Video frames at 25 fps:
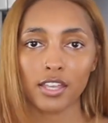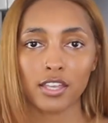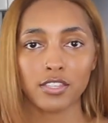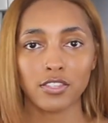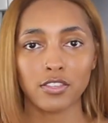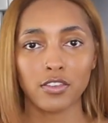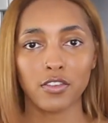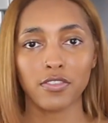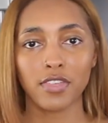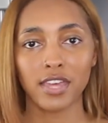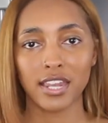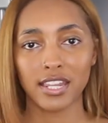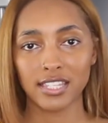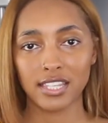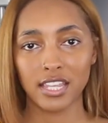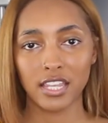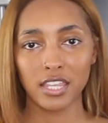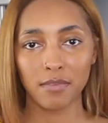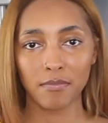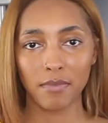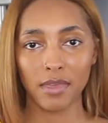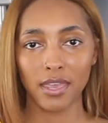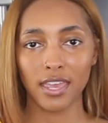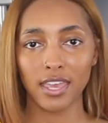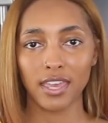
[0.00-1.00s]
So that is how
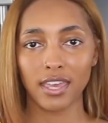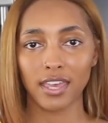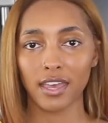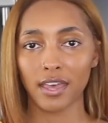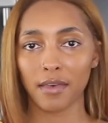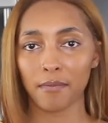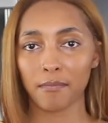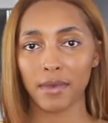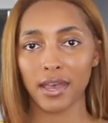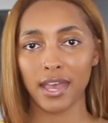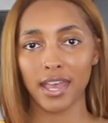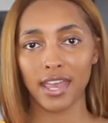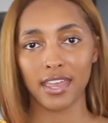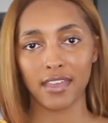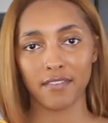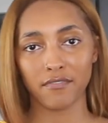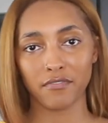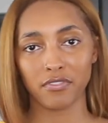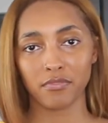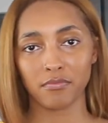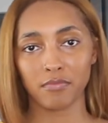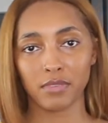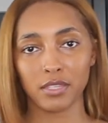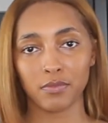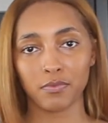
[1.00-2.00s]
you make my
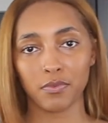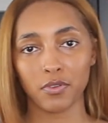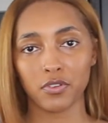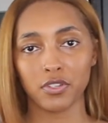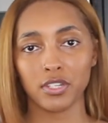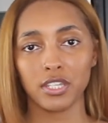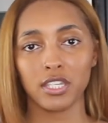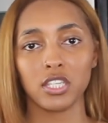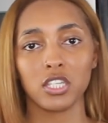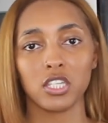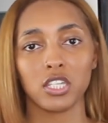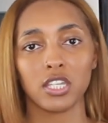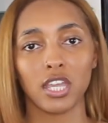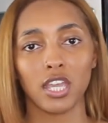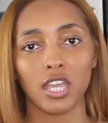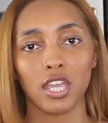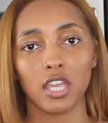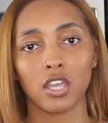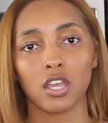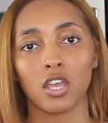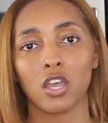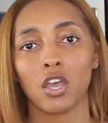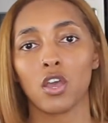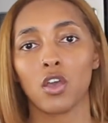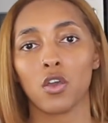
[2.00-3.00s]
infamous protein
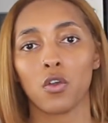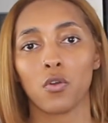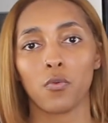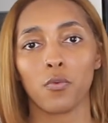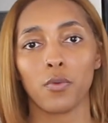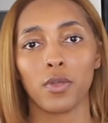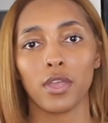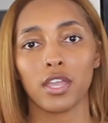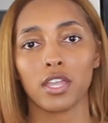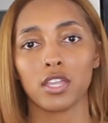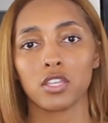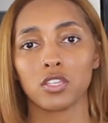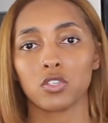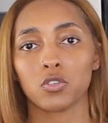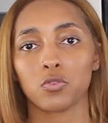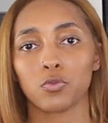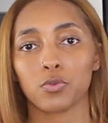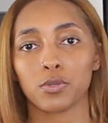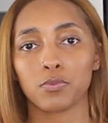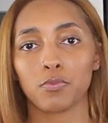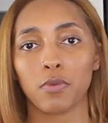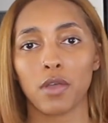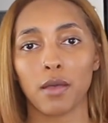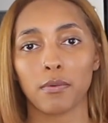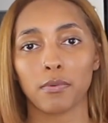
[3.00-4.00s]
shake, which
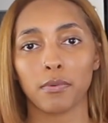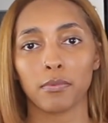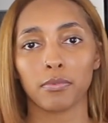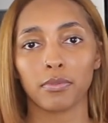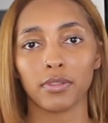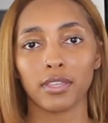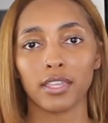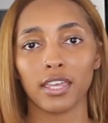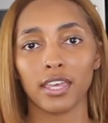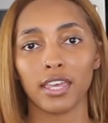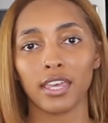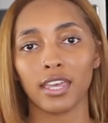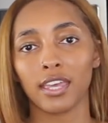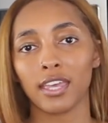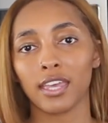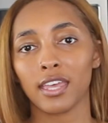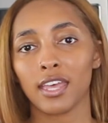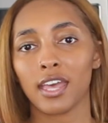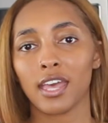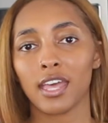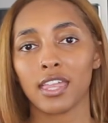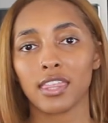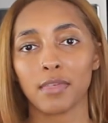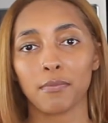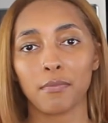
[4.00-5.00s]
was probably
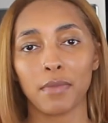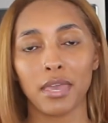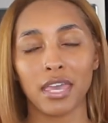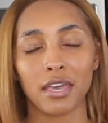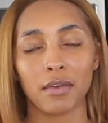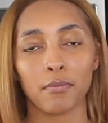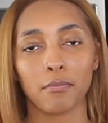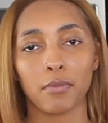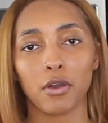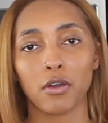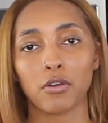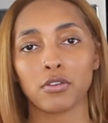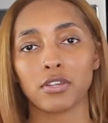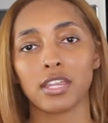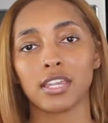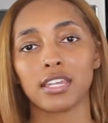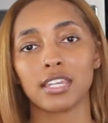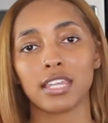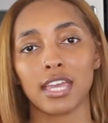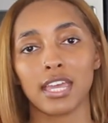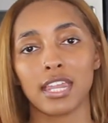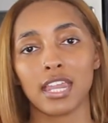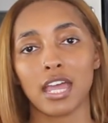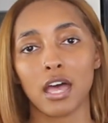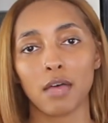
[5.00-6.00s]
the main component
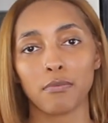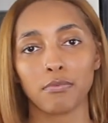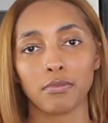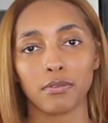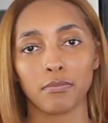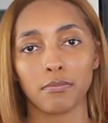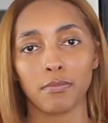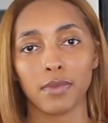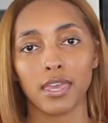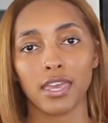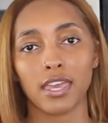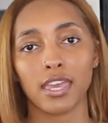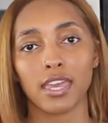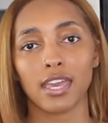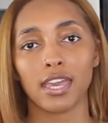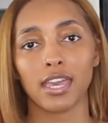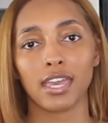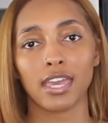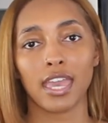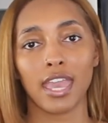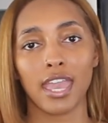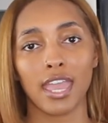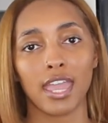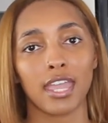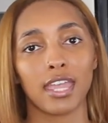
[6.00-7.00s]
in helping me
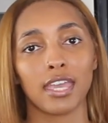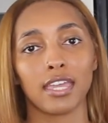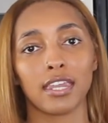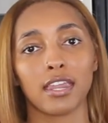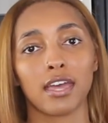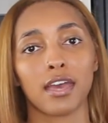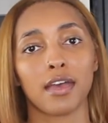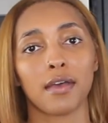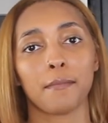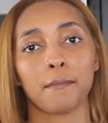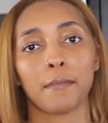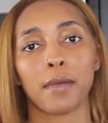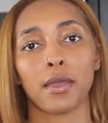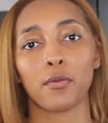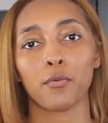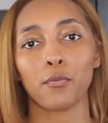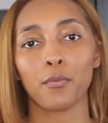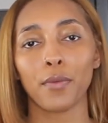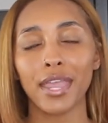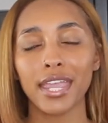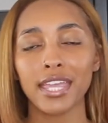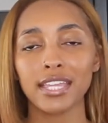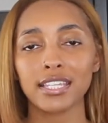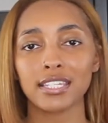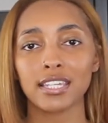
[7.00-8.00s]
gain my
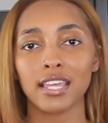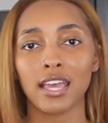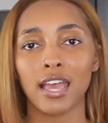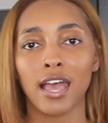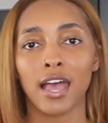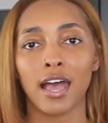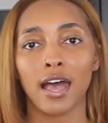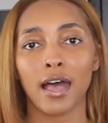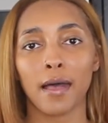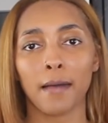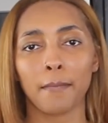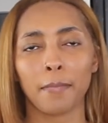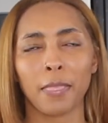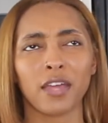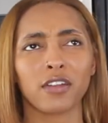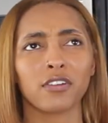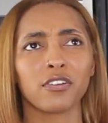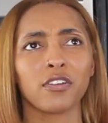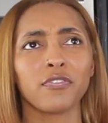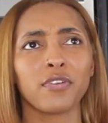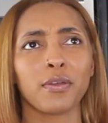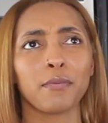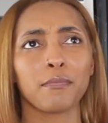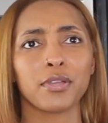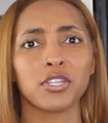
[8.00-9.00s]
weight. Um, I don't
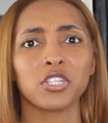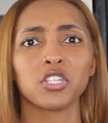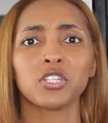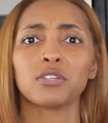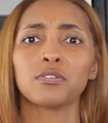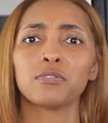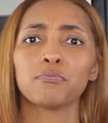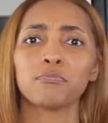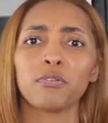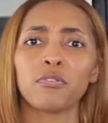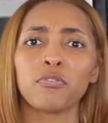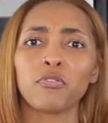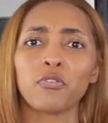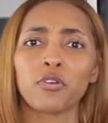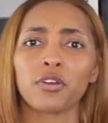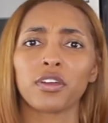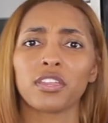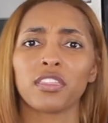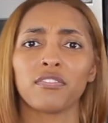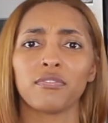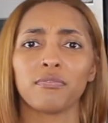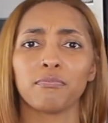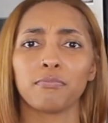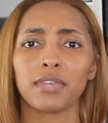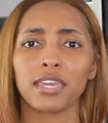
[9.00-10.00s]
know if I mentioned before
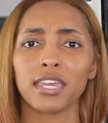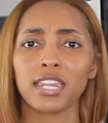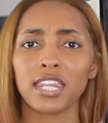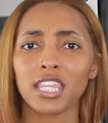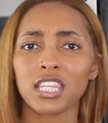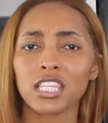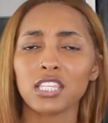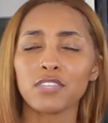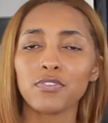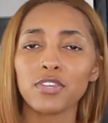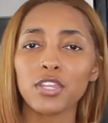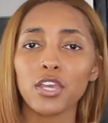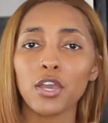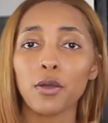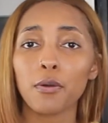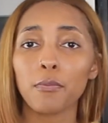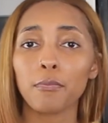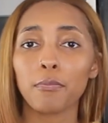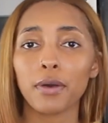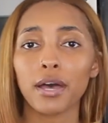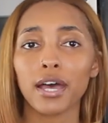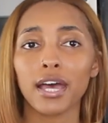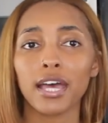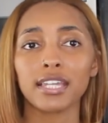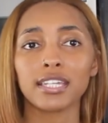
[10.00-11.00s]
at the beginning of this video,
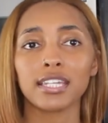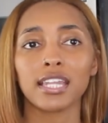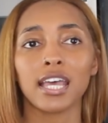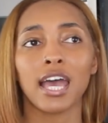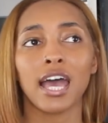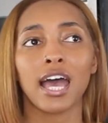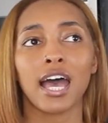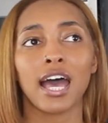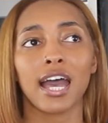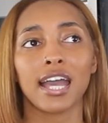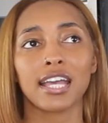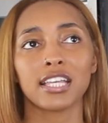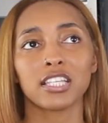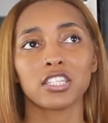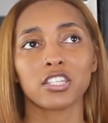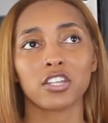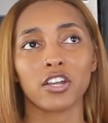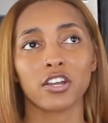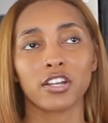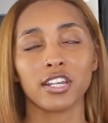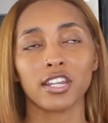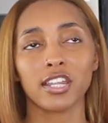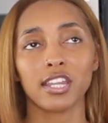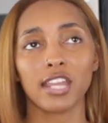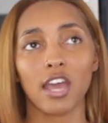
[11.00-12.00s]
but I
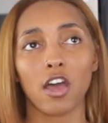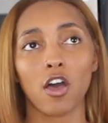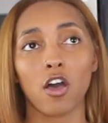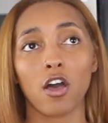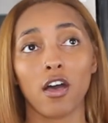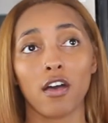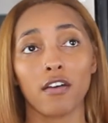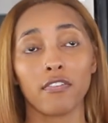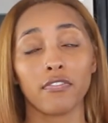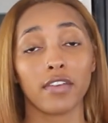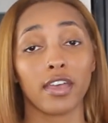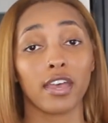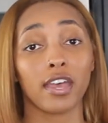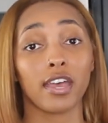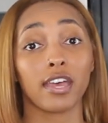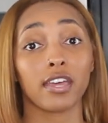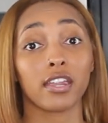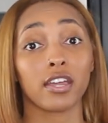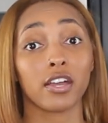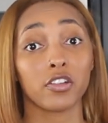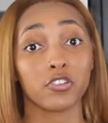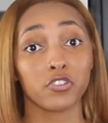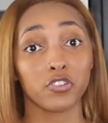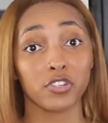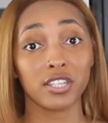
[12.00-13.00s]
started off at
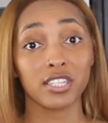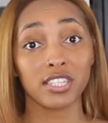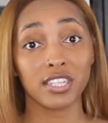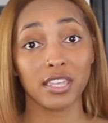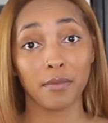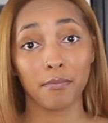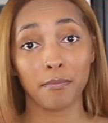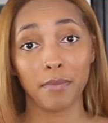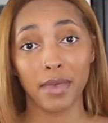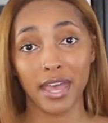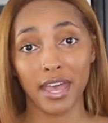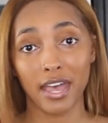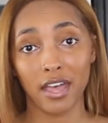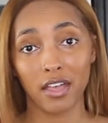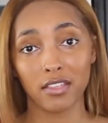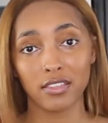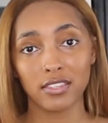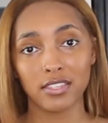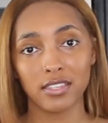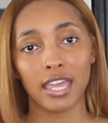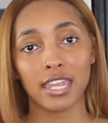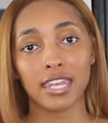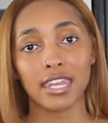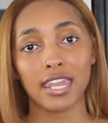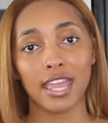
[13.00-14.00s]
one hundred ten
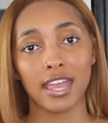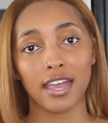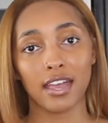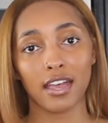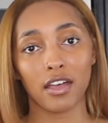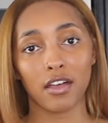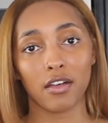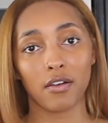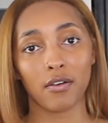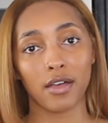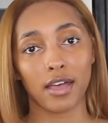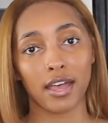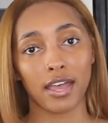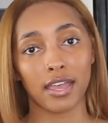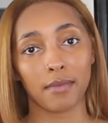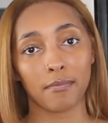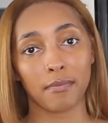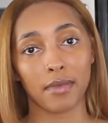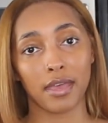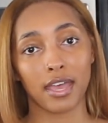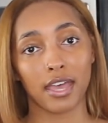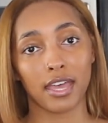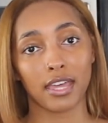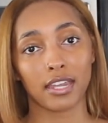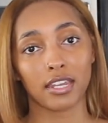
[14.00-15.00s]
pounds and now I am
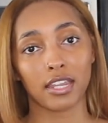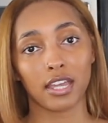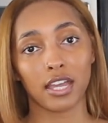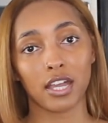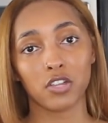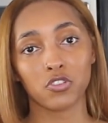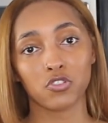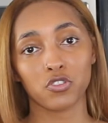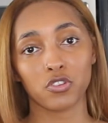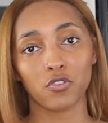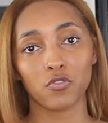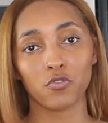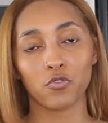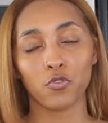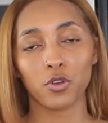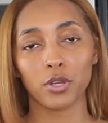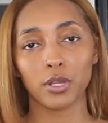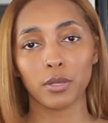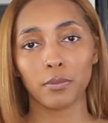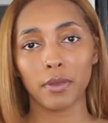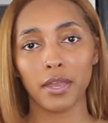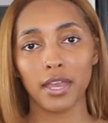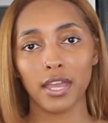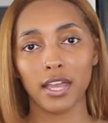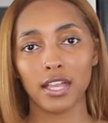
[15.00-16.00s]
at one hundred
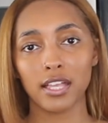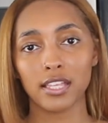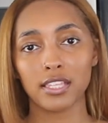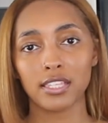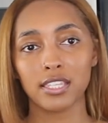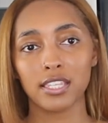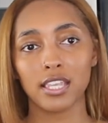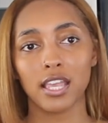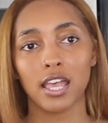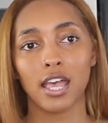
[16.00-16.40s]
forty pounds.